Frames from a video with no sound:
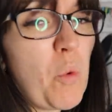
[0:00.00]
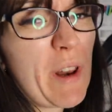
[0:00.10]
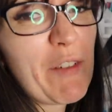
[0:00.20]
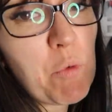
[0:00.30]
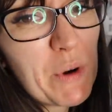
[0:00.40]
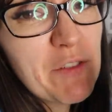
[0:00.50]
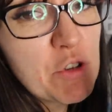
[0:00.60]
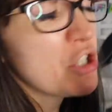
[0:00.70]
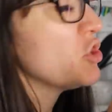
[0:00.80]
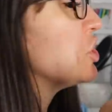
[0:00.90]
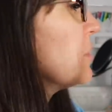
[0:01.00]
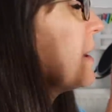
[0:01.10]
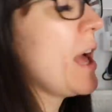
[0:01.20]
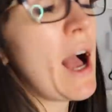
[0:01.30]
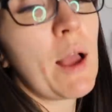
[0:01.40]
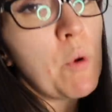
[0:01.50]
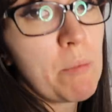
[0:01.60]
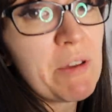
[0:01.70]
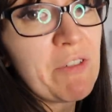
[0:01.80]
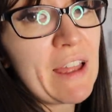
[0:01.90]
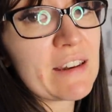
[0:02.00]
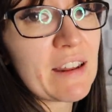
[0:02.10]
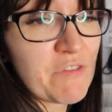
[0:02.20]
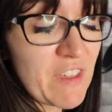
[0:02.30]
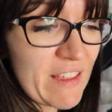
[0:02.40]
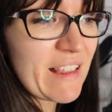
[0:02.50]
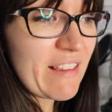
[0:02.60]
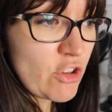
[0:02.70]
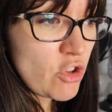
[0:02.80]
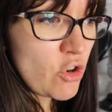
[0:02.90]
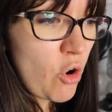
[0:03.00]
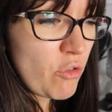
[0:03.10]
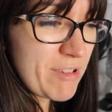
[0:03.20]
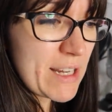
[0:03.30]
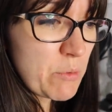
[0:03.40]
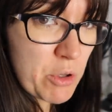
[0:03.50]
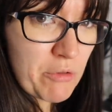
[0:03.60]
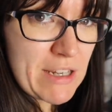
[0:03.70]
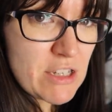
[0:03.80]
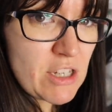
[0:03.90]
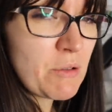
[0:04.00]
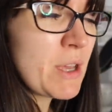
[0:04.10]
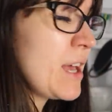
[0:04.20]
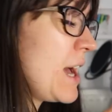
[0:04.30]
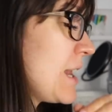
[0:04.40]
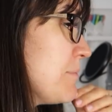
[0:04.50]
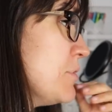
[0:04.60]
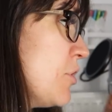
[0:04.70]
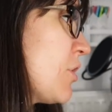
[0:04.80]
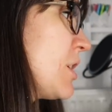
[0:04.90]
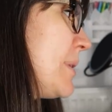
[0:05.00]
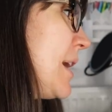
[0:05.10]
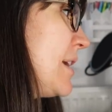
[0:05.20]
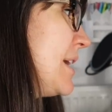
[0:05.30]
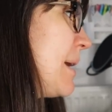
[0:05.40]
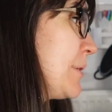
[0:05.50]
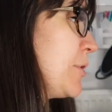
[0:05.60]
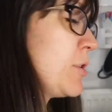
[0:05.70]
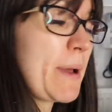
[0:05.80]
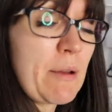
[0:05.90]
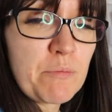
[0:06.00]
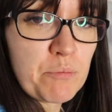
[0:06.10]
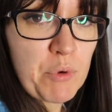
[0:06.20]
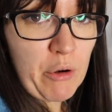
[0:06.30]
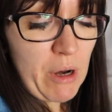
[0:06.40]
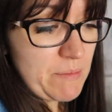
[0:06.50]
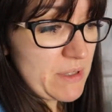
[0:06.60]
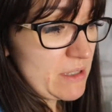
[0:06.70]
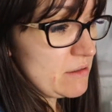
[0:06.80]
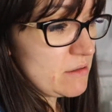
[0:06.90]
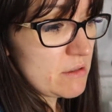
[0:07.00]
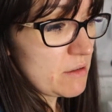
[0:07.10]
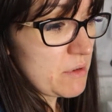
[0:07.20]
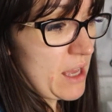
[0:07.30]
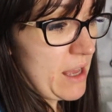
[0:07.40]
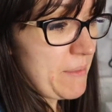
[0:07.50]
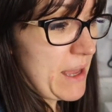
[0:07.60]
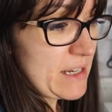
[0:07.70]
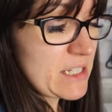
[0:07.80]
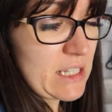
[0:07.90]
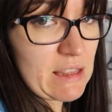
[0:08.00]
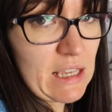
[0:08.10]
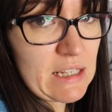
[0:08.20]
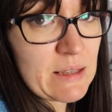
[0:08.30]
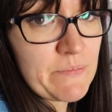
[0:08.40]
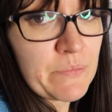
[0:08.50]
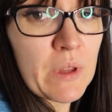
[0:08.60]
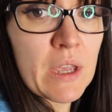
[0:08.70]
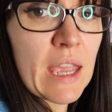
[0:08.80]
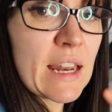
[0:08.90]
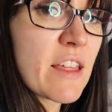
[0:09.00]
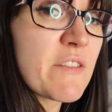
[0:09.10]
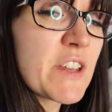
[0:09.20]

whatever you choose to do, I won't be offended if this is not really what you're into. And I'm not going to be yammering on about programs and editing and things in other